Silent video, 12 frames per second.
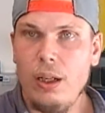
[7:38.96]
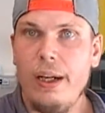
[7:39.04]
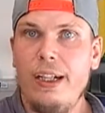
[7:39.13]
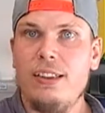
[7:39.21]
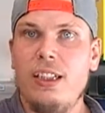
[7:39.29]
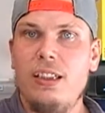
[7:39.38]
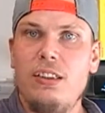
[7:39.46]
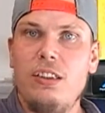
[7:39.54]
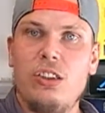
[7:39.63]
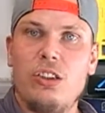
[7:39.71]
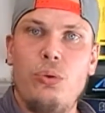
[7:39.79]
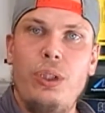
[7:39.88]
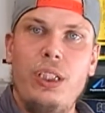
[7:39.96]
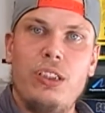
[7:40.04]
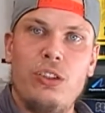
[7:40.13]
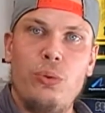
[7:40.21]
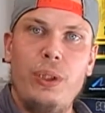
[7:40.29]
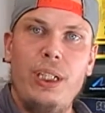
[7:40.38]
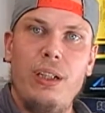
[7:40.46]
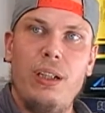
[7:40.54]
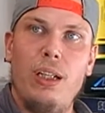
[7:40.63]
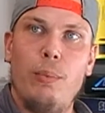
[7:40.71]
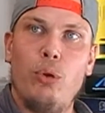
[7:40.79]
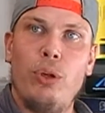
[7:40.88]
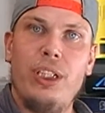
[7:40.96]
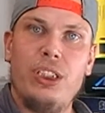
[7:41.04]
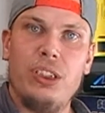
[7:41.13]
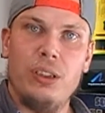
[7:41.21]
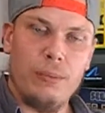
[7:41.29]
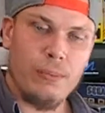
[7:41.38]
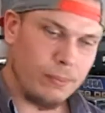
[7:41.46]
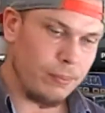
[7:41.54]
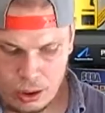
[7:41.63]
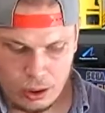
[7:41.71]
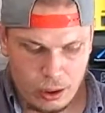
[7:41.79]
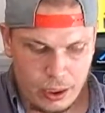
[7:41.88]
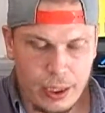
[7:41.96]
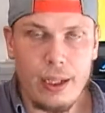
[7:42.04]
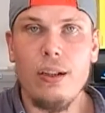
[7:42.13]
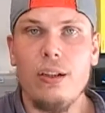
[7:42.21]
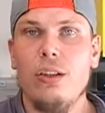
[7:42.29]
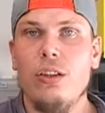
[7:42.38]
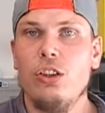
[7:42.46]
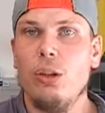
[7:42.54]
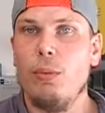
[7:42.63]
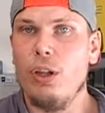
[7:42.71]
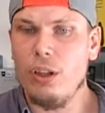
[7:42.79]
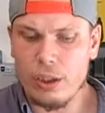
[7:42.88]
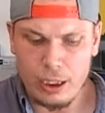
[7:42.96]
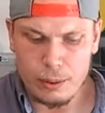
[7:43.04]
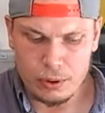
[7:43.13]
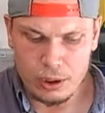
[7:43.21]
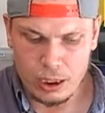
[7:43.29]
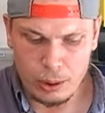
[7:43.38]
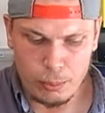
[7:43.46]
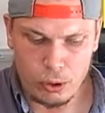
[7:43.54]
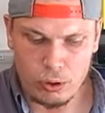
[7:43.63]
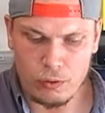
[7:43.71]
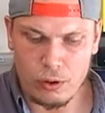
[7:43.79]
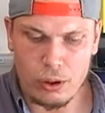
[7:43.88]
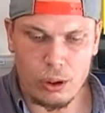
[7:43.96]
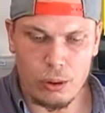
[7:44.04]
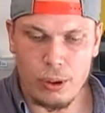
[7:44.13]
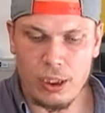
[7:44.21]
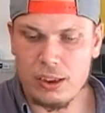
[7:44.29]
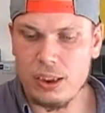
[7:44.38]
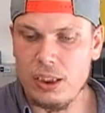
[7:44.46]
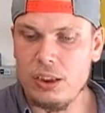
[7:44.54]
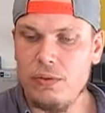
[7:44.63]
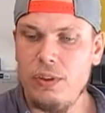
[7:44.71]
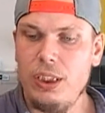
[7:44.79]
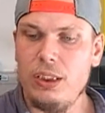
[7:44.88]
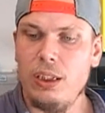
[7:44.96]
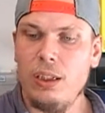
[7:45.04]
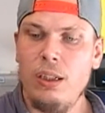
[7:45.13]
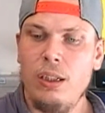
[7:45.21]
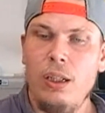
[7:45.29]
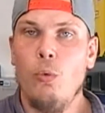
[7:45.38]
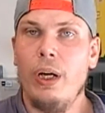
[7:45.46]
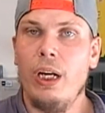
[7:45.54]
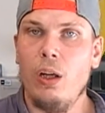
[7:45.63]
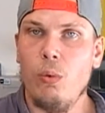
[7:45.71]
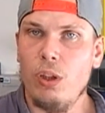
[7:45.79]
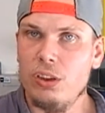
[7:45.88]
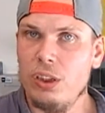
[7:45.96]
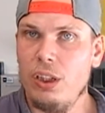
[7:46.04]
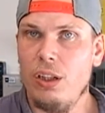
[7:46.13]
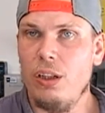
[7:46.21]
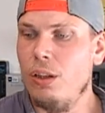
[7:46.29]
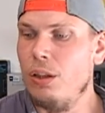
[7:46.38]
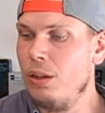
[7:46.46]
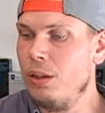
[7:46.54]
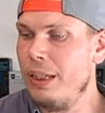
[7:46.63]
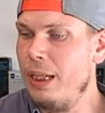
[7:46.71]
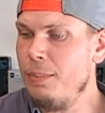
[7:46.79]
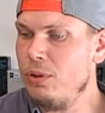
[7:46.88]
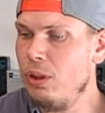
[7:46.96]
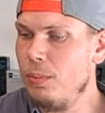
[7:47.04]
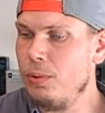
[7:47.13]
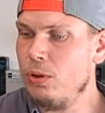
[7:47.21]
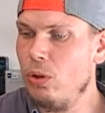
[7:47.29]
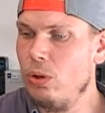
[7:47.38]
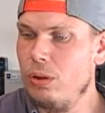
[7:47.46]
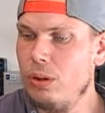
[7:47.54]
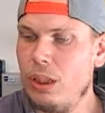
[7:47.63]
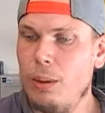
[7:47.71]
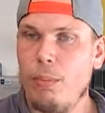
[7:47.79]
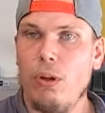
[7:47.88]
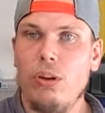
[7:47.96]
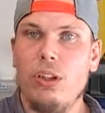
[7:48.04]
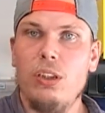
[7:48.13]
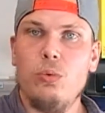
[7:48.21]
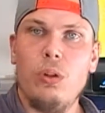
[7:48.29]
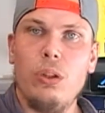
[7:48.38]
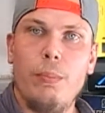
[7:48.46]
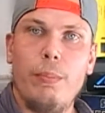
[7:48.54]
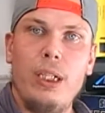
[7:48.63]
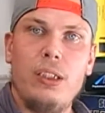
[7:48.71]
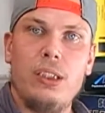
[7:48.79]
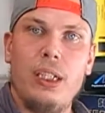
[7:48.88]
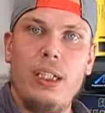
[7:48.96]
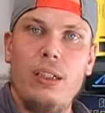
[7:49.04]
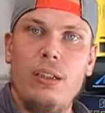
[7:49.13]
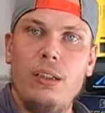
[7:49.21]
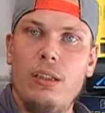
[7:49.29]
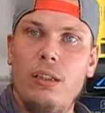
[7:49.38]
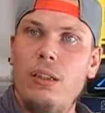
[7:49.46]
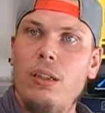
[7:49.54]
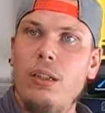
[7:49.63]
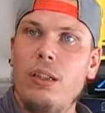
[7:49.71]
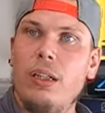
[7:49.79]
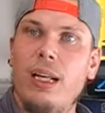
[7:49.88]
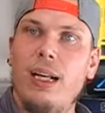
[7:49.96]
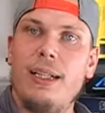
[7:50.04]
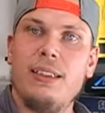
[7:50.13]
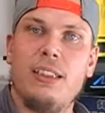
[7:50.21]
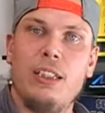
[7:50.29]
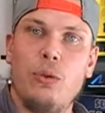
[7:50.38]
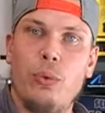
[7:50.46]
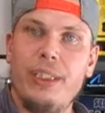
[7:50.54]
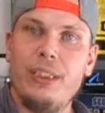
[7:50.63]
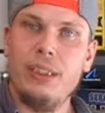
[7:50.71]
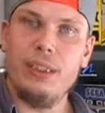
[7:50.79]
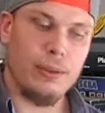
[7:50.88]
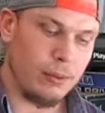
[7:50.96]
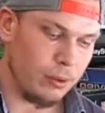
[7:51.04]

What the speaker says: Assassin's Creed 3 Liberation. And some other games that I bought for the PlayStation Vita. When I was in the GameStop store, I bought this one, Ben 10 Galactic Racing.